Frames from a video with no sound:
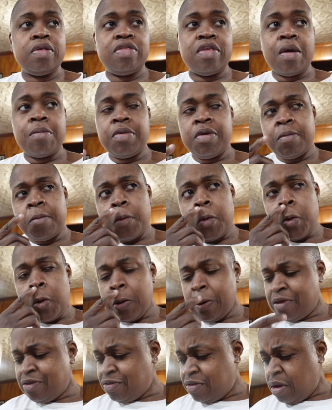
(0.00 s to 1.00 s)
Demi
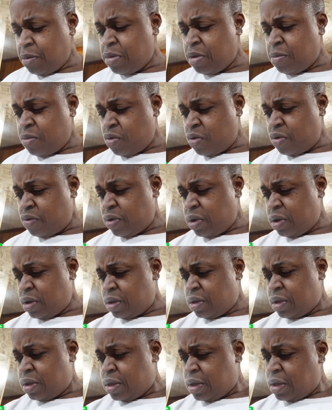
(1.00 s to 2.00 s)
Moore. It's Demi Moore, right?
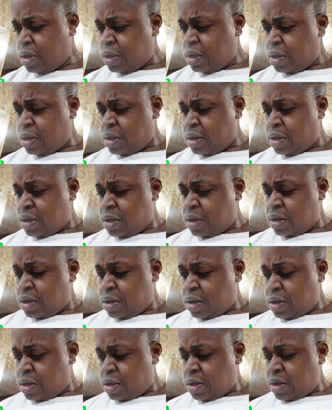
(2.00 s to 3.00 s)

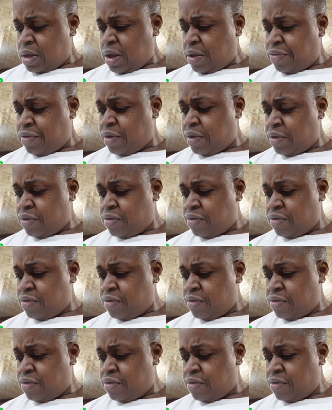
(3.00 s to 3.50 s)
I think